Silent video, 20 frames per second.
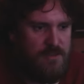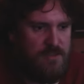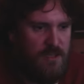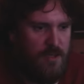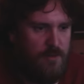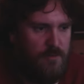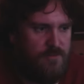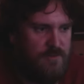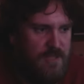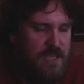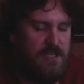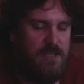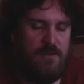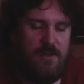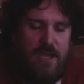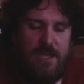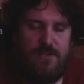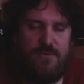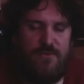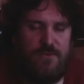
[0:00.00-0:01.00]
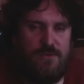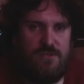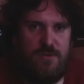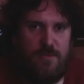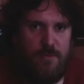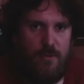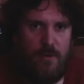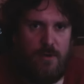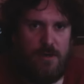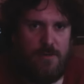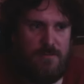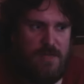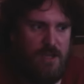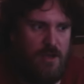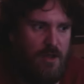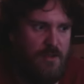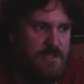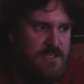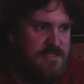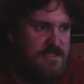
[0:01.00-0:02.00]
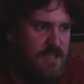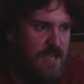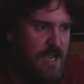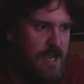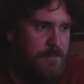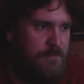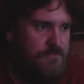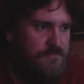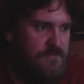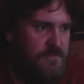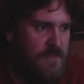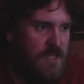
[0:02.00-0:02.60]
So thank you guys for supporting me all this time.